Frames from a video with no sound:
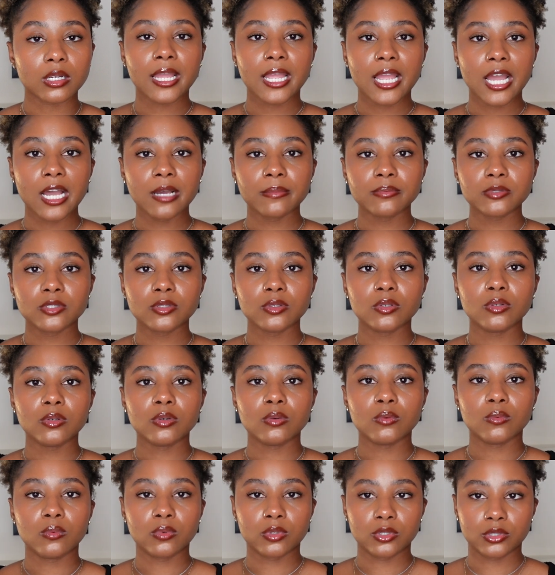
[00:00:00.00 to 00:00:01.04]
A capsule
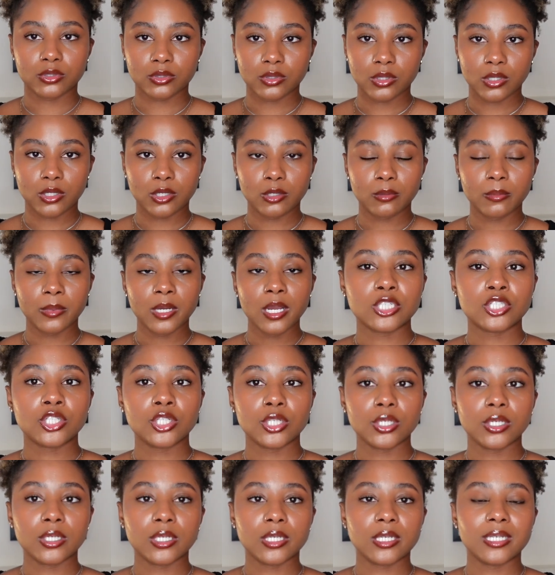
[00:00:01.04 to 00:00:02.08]
wardrobe
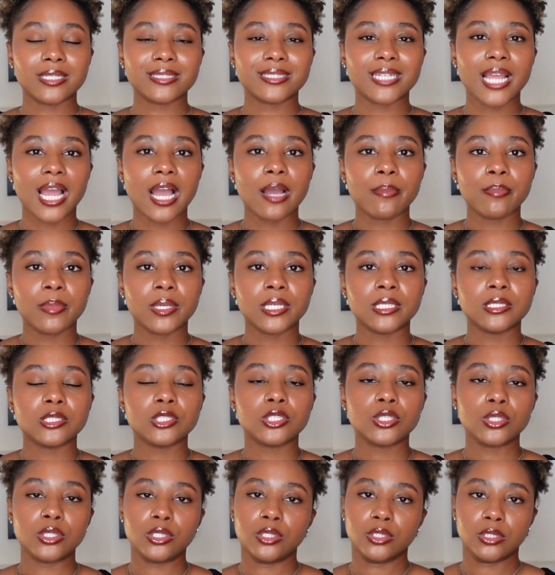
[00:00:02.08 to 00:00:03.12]
should tap
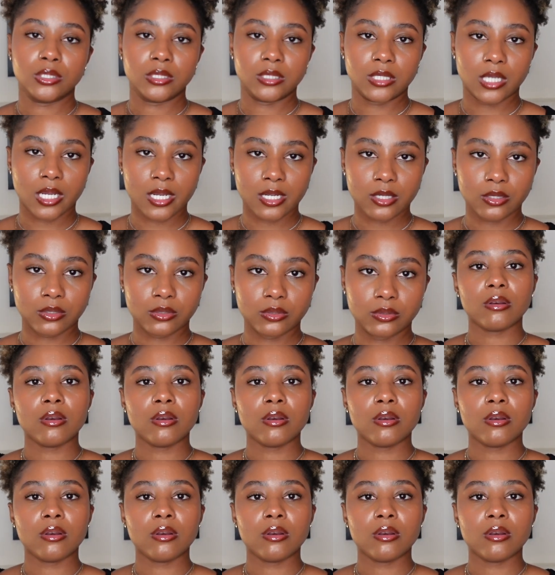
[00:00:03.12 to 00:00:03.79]
into your style.